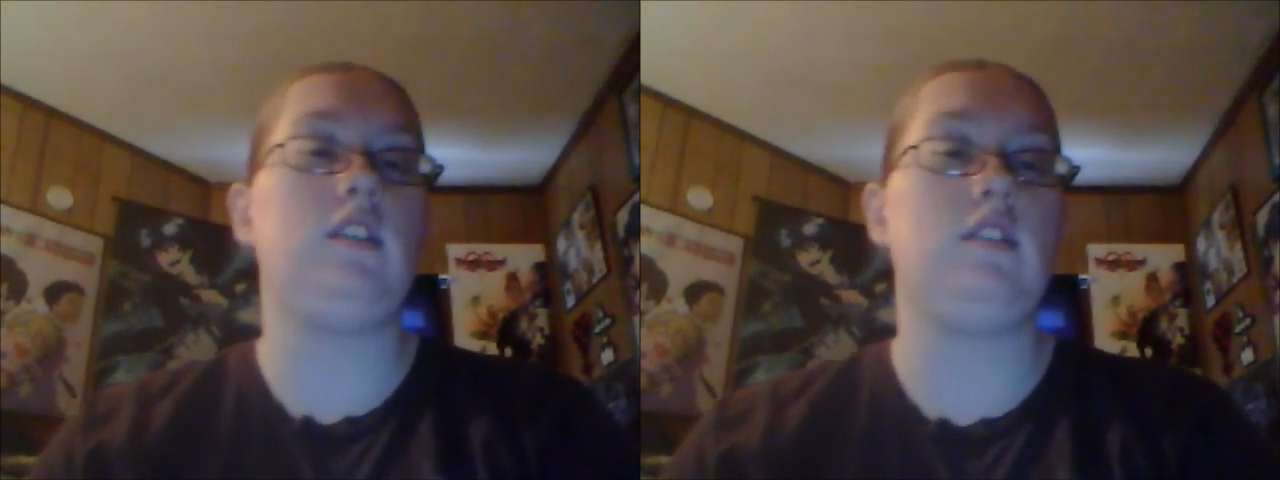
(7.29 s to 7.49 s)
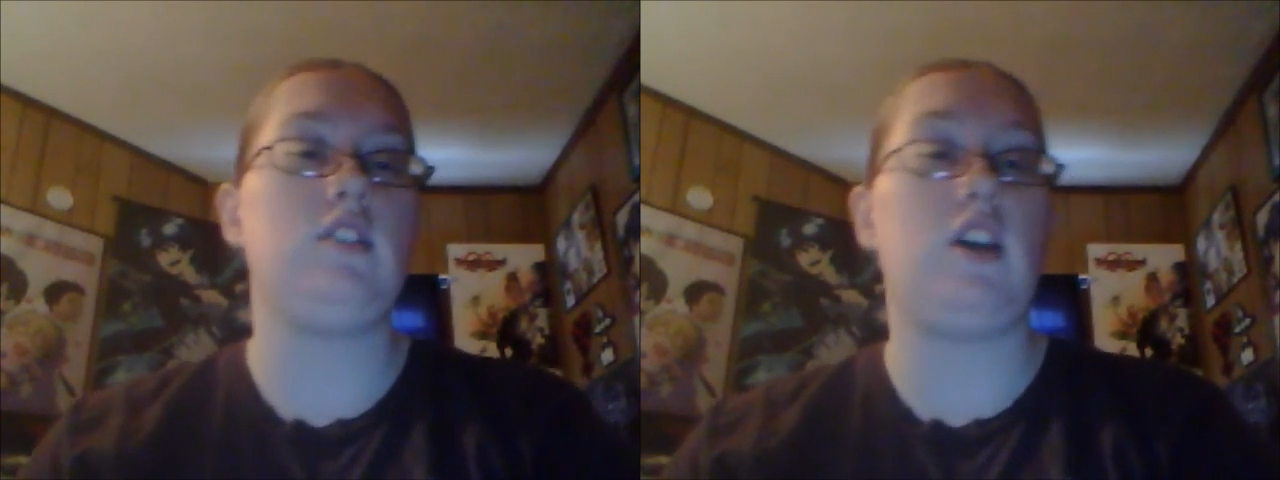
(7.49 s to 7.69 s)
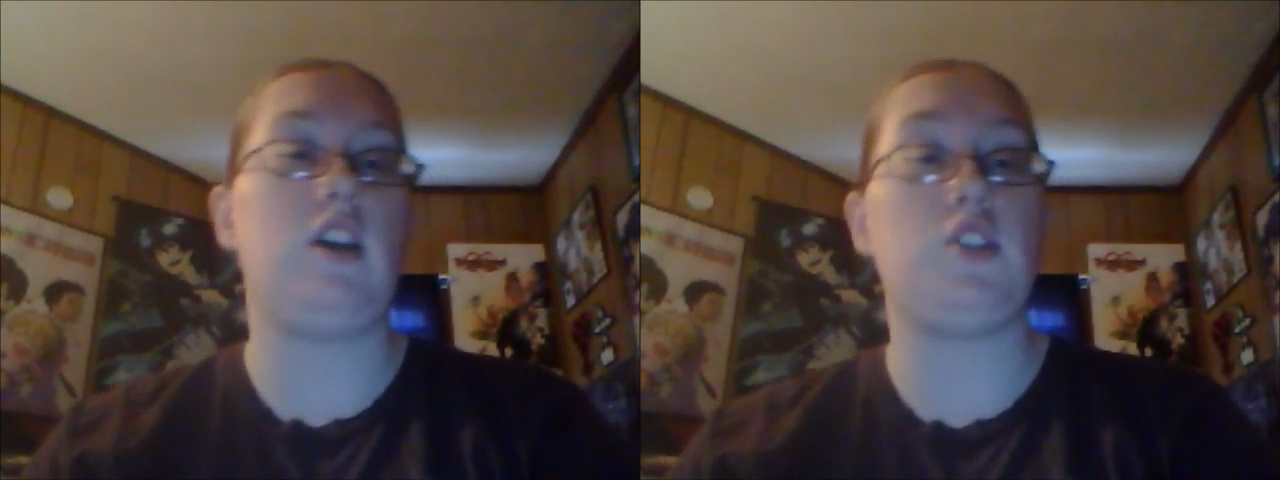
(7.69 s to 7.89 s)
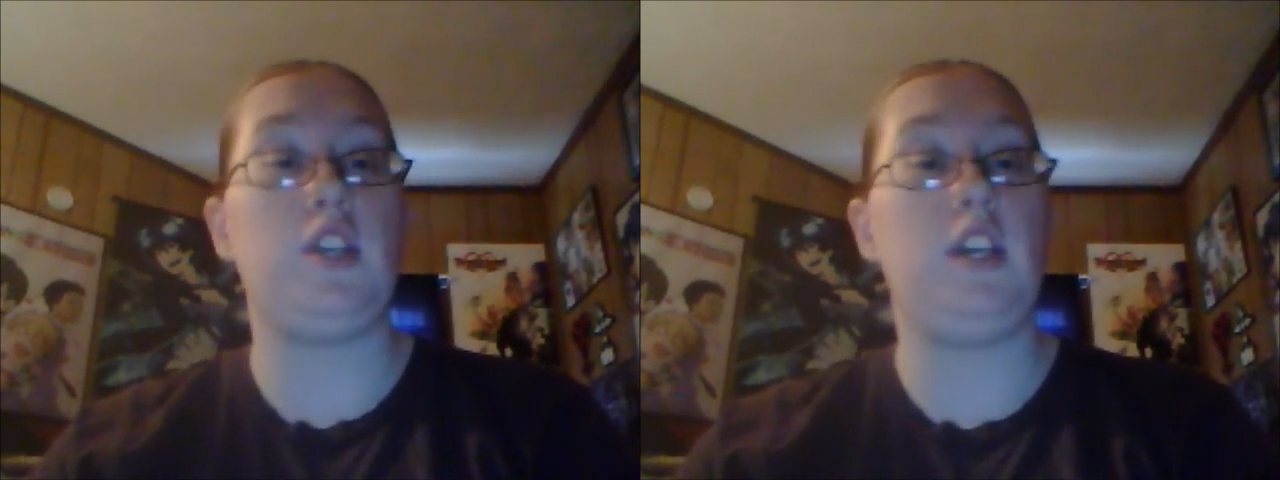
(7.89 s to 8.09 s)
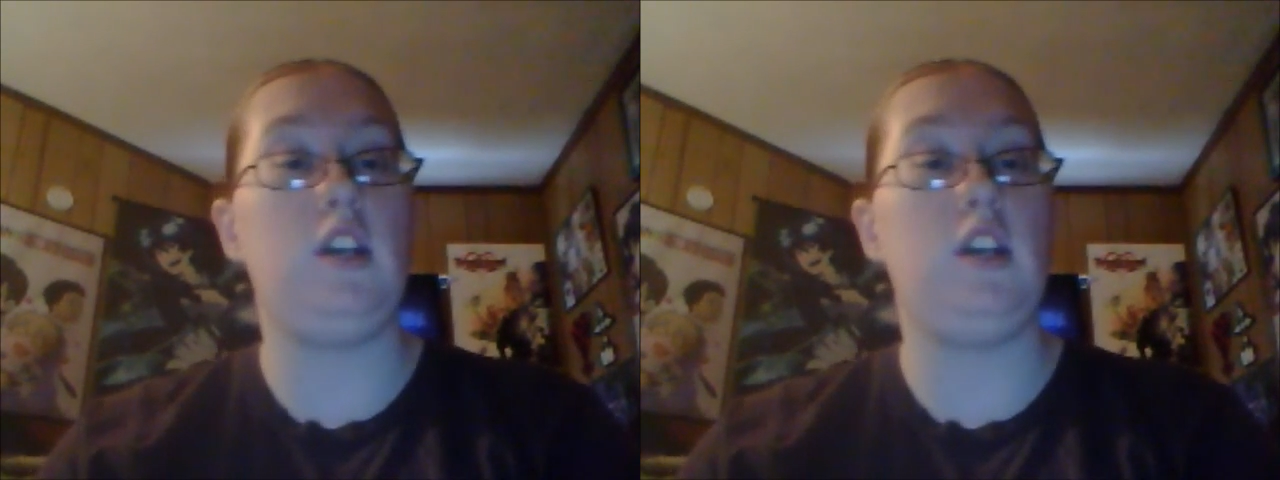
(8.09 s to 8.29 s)
Sasha
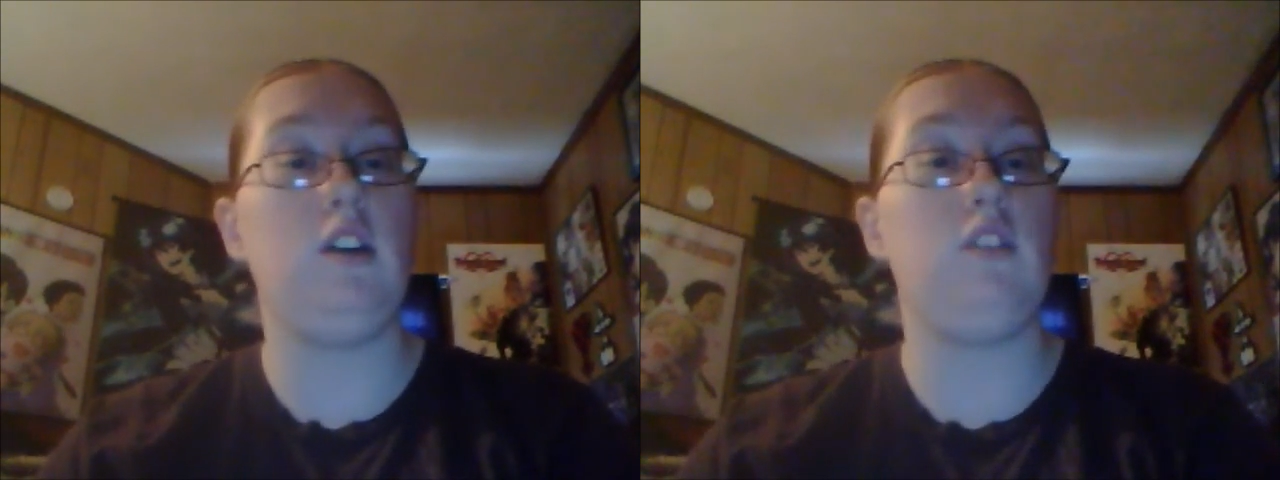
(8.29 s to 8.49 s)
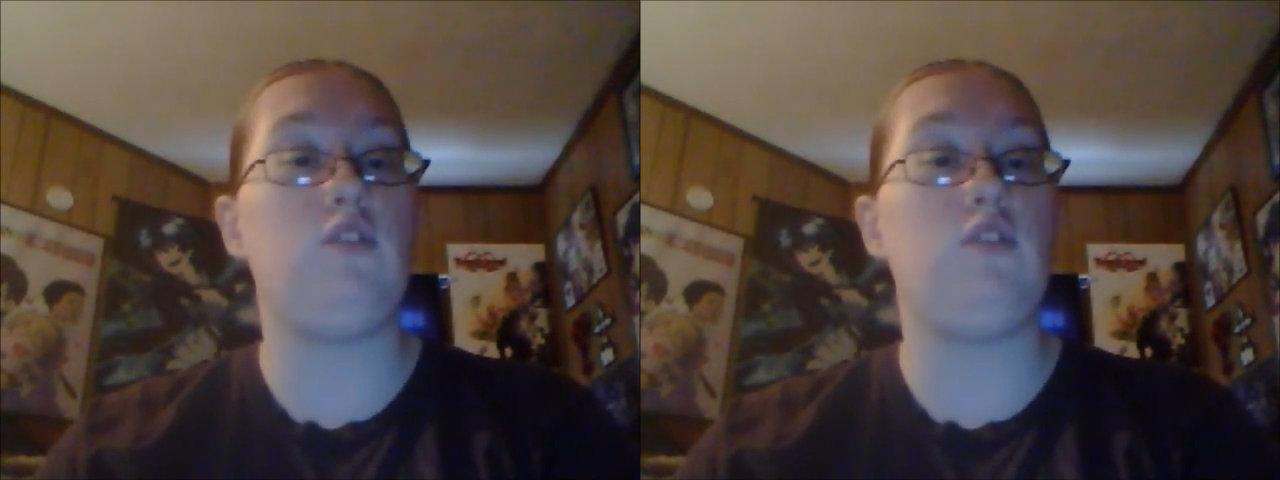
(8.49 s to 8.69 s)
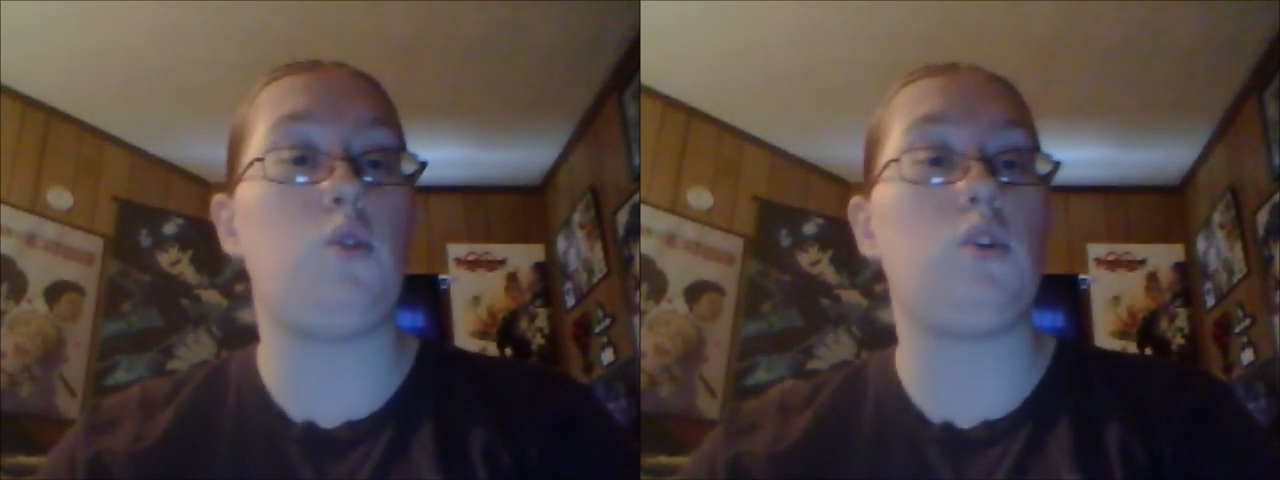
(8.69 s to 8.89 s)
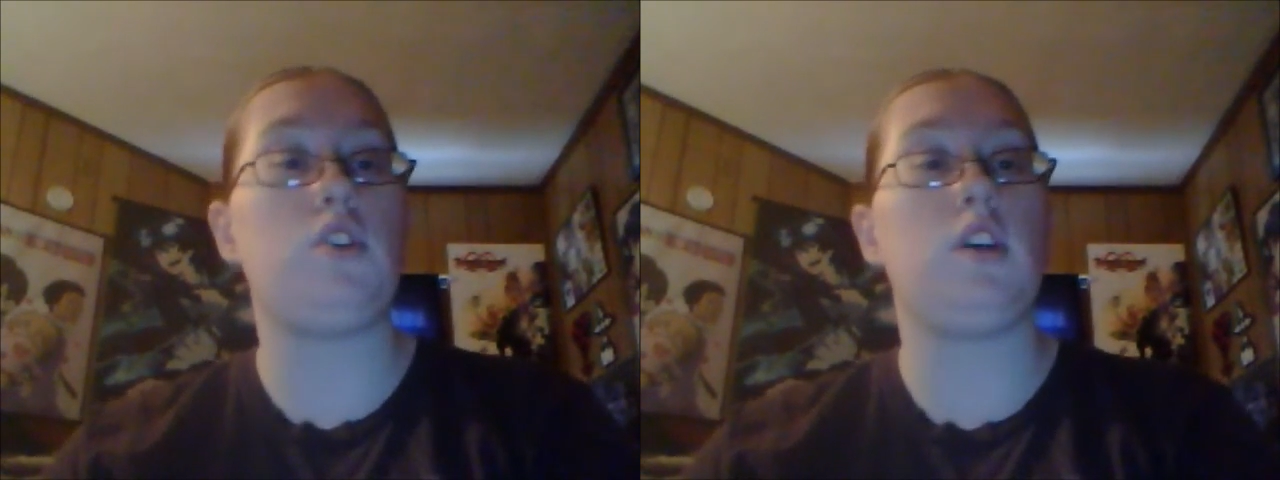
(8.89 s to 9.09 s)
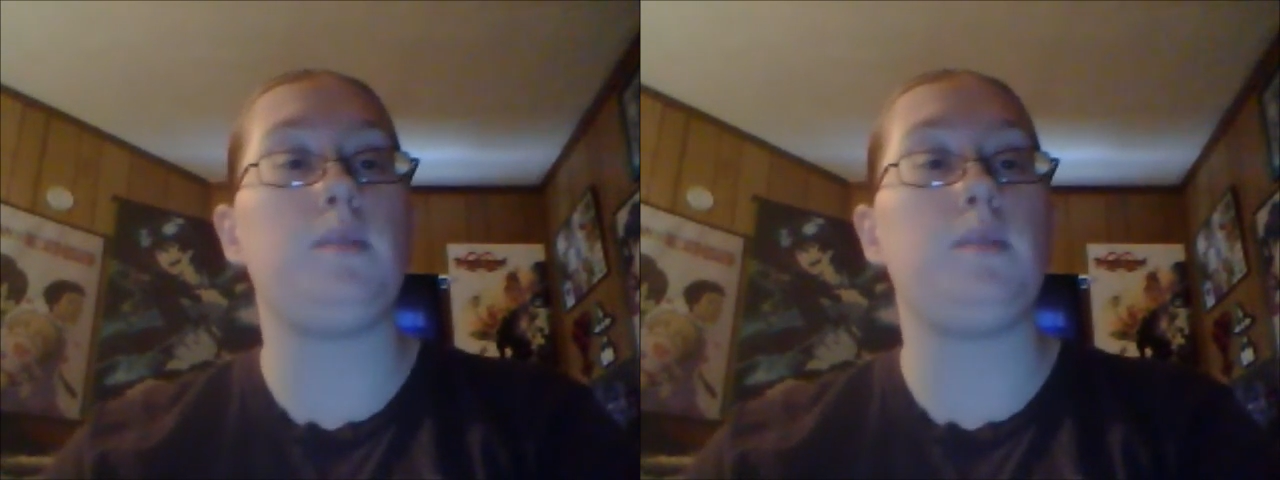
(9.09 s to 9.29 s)
here for
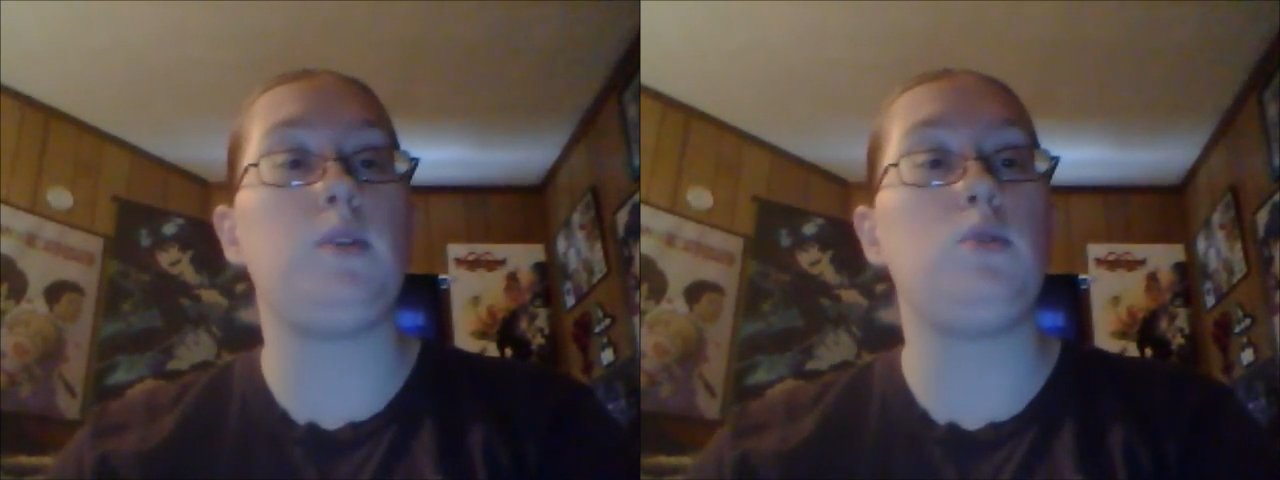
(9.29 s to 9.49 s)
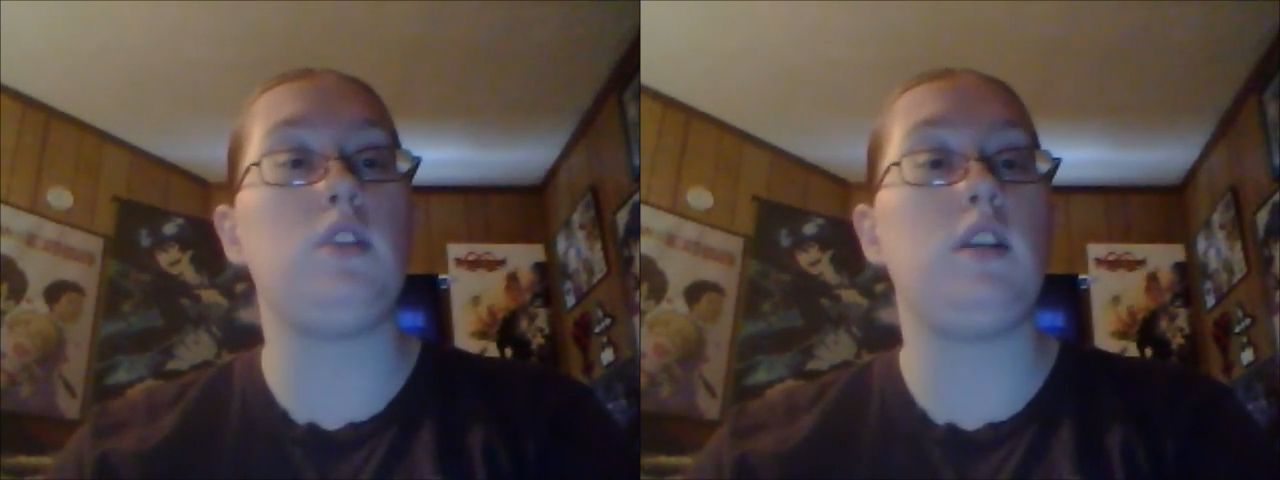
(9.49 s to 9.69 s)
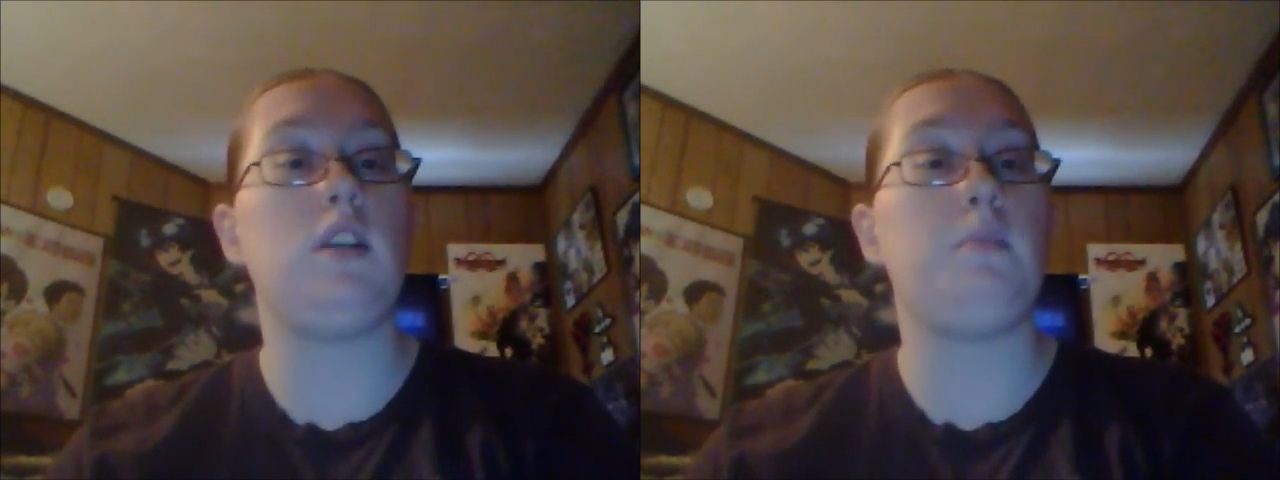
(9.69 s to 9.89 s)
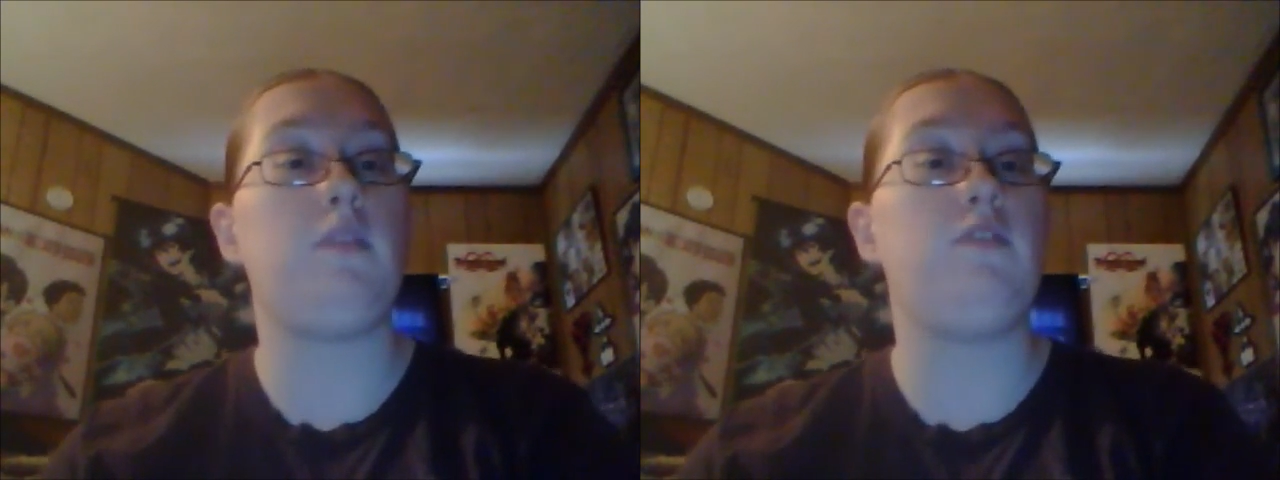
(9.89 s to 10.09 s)
Talk to Me Tuesday number